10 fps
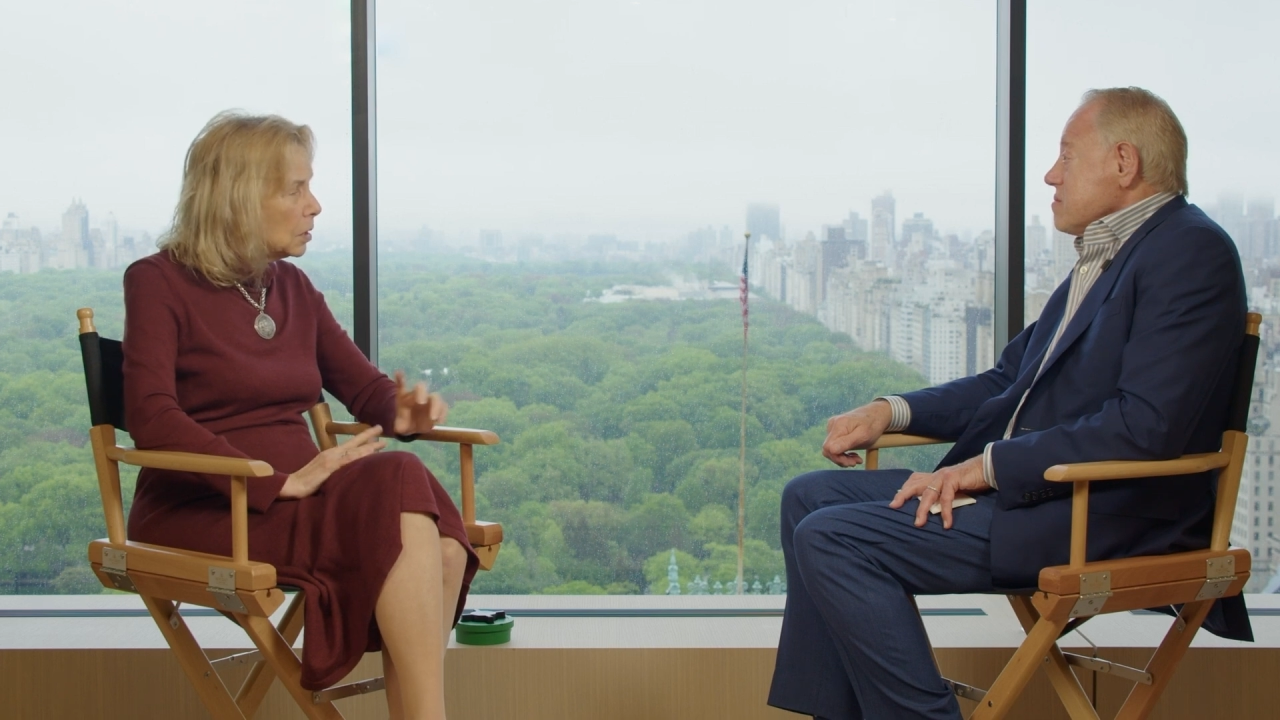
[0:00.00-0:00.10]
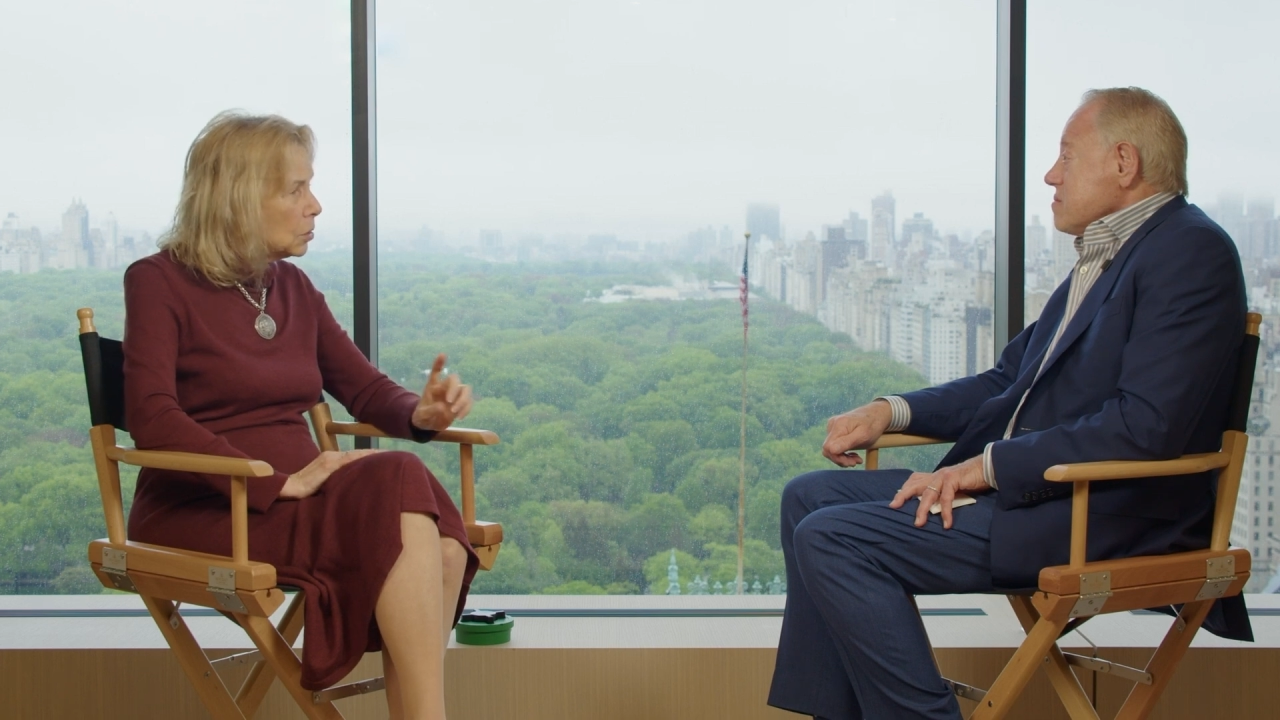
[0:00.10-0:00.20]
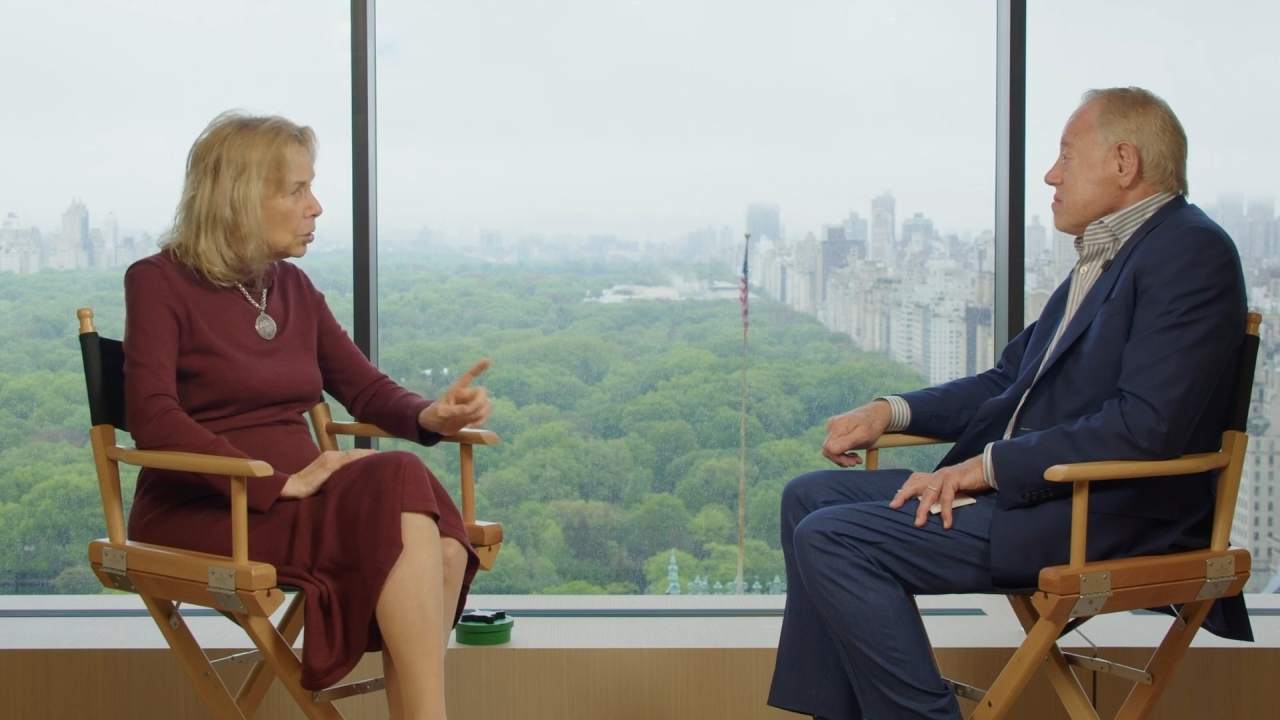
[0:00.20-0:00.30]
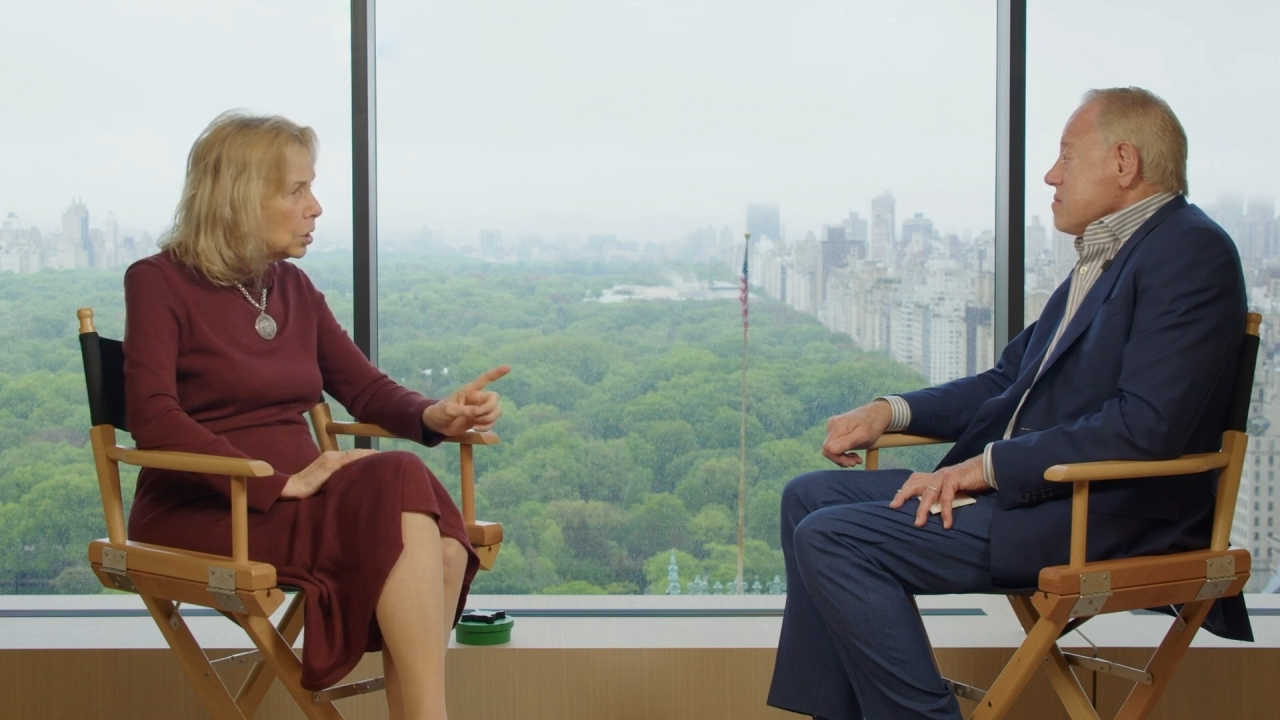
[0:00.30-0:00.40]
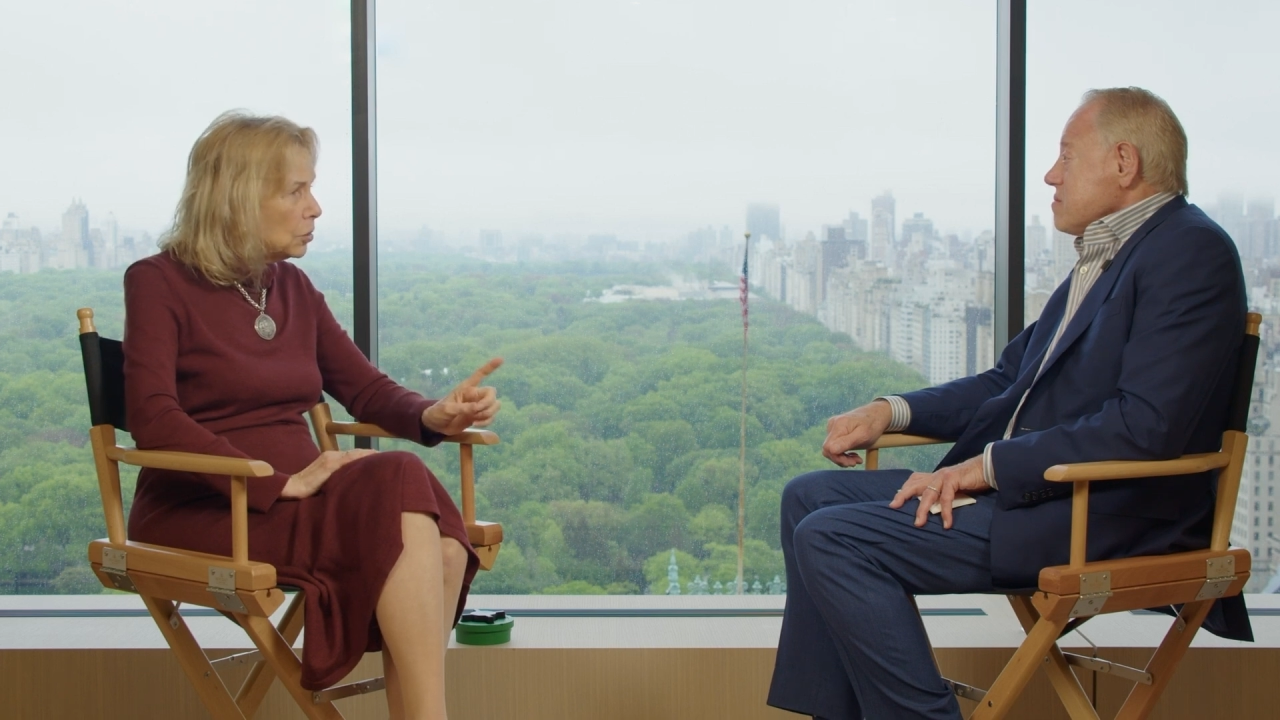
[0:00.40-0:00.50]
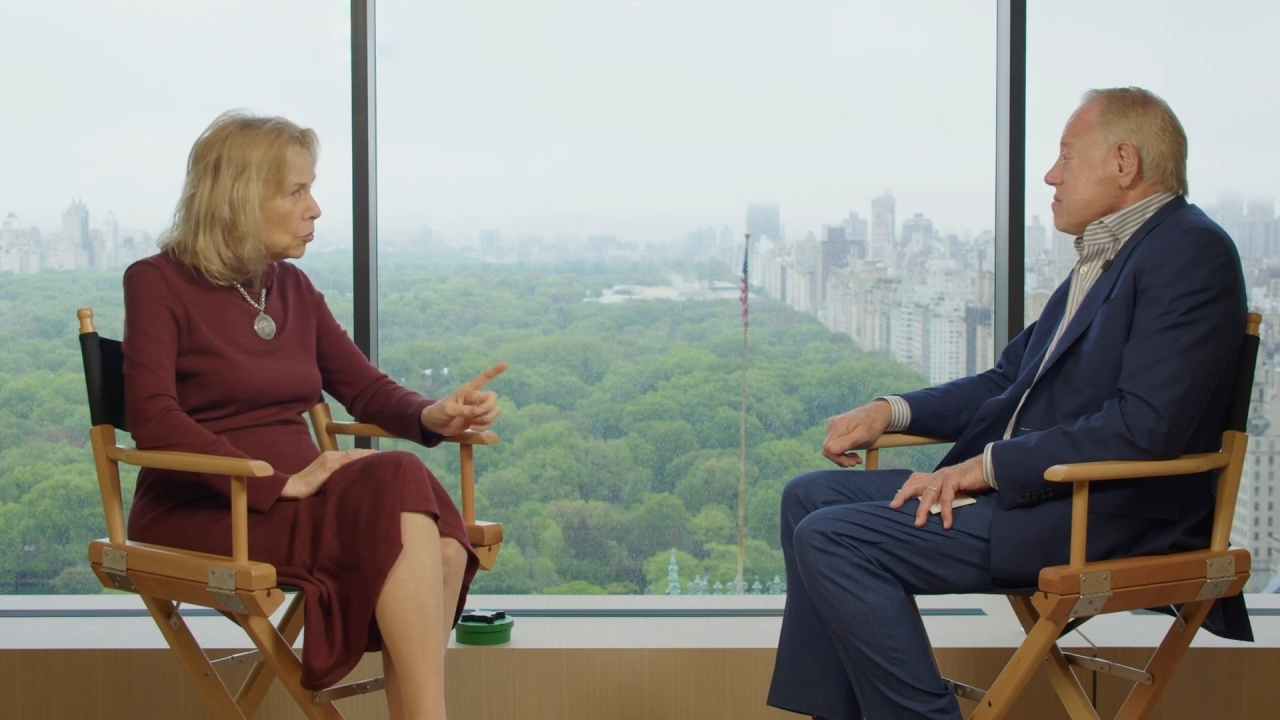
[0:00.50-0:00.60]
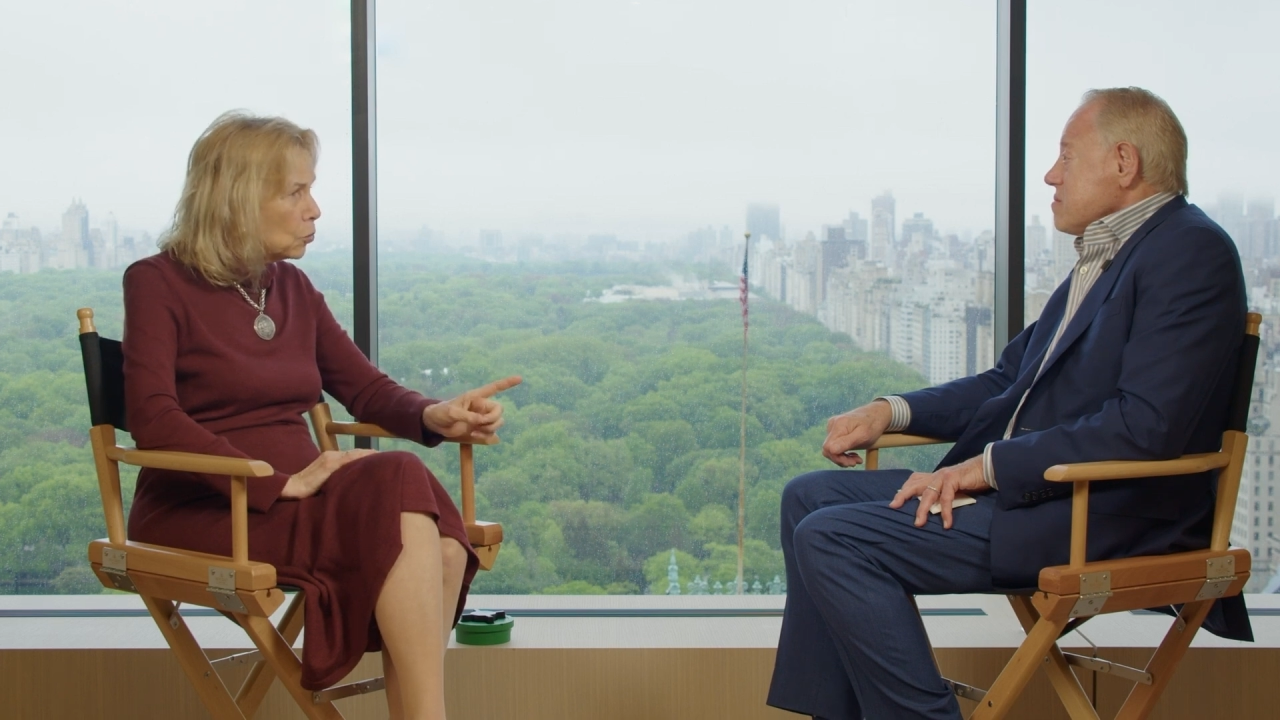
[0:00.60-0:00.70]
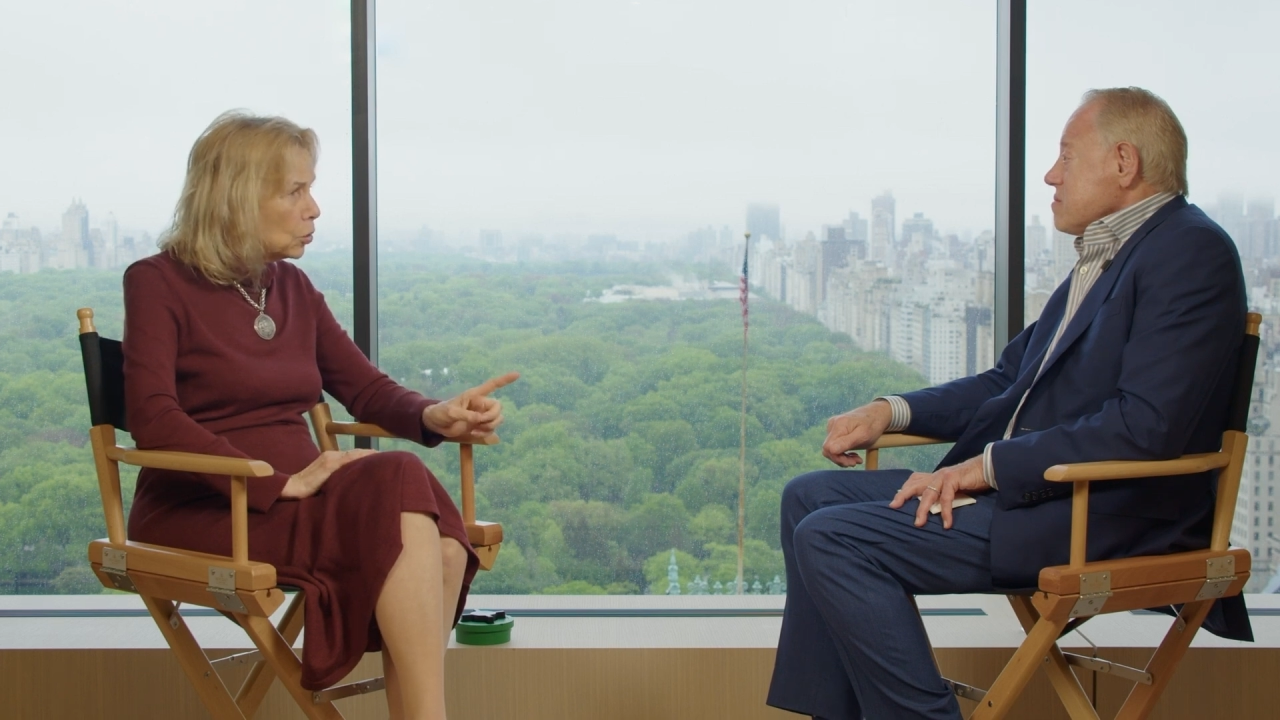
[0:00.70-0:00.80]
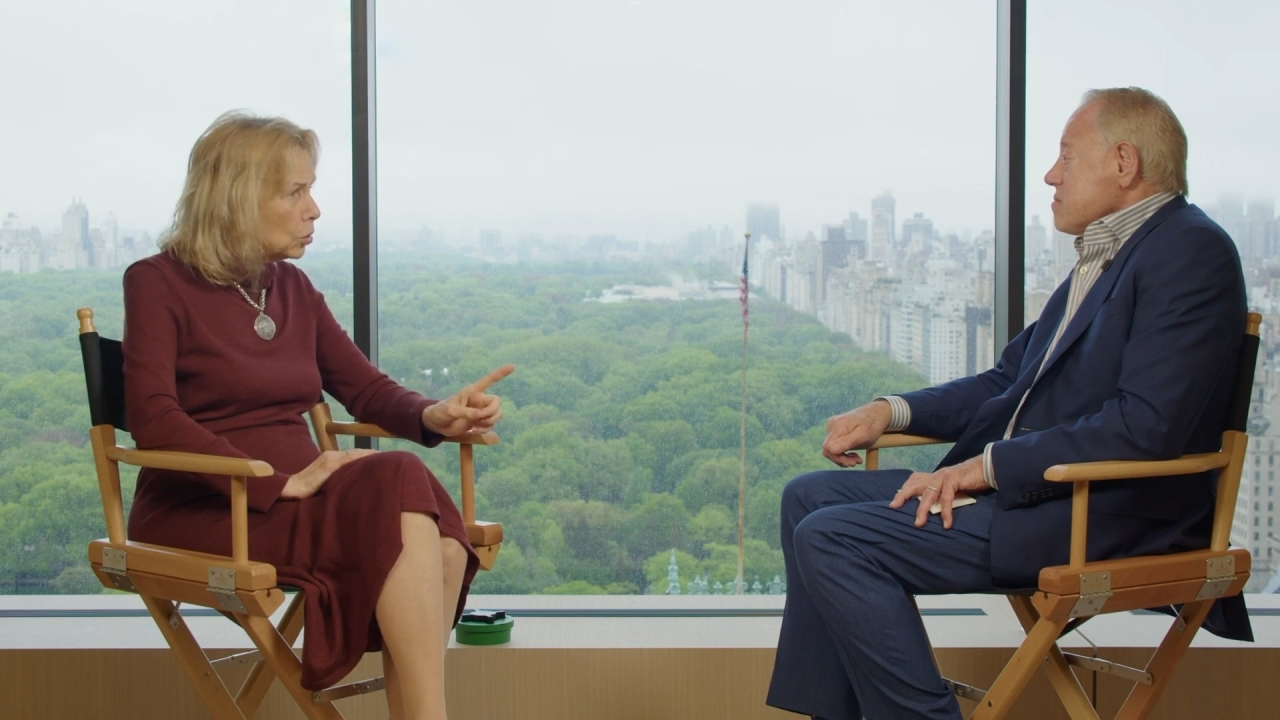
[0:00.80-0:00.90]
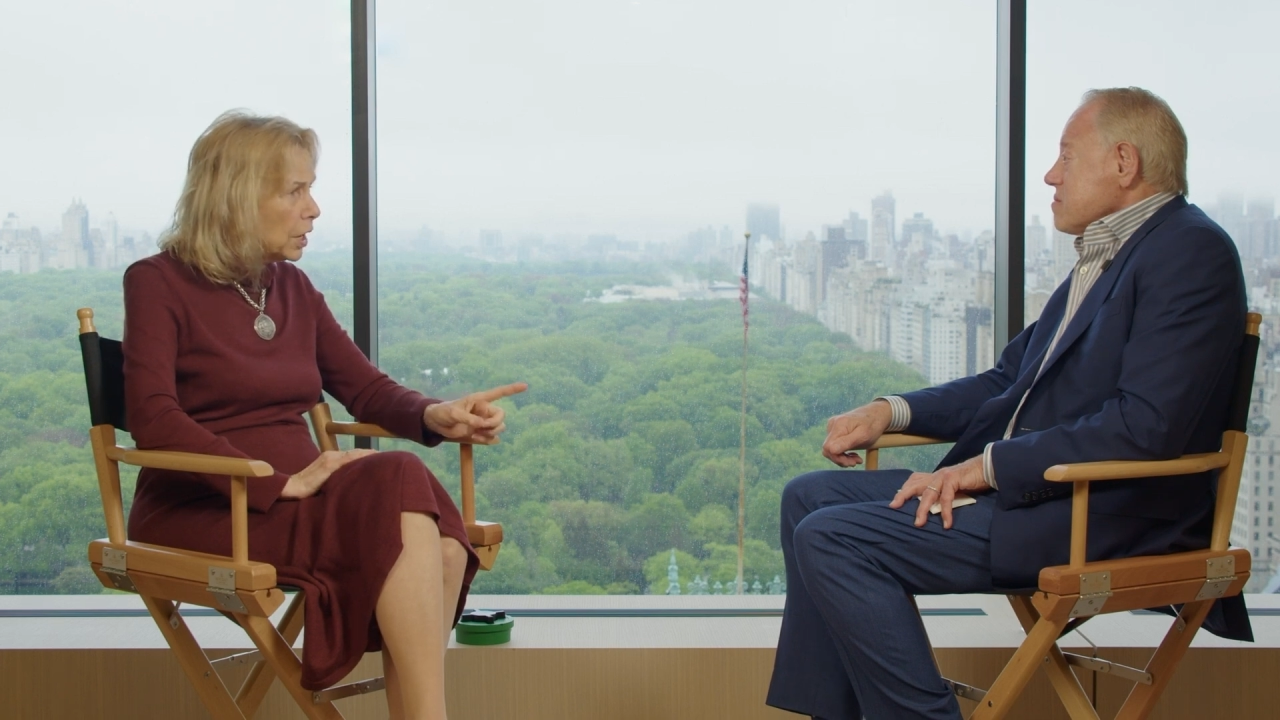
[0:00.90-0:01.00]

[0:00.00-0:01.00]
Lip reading: according to the World